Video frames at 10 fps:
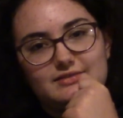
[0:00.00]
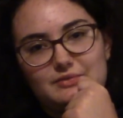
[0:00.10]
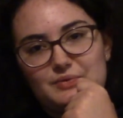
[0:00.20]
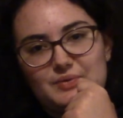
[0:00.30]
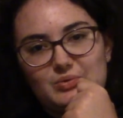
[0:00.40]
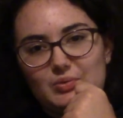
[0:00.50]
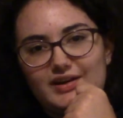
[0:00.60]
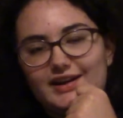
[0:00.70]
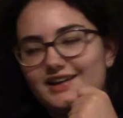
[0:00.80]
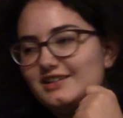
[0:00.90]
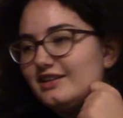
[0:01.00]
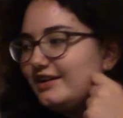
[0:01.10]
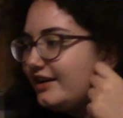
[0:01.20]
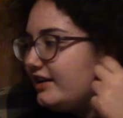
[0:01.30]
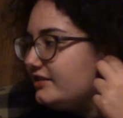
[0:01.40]
What kind of
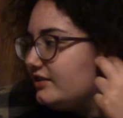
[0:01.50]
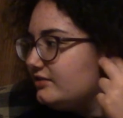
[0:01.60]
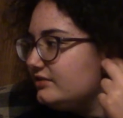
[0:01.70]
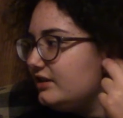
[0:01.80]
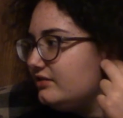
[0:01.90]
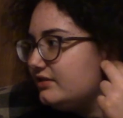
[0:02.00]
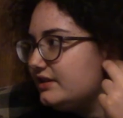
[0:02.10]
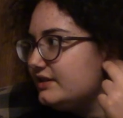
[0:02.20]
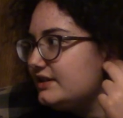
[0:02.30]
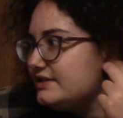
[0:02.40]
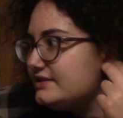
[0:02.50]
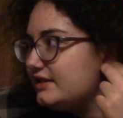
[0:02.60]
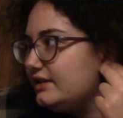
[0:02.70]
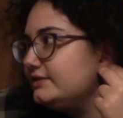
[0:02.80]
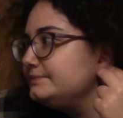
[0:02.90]
luck? I don't know. He's not.